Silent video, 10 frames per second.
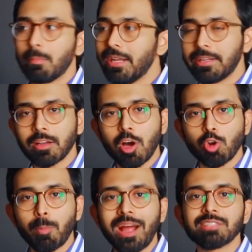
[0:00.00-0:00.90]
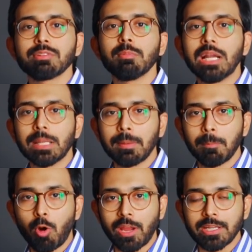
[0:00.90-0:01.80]
be it a cargo pants with multiple
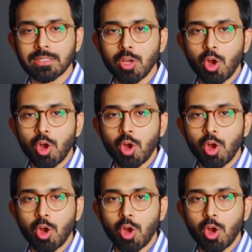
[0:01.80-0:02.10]
pockets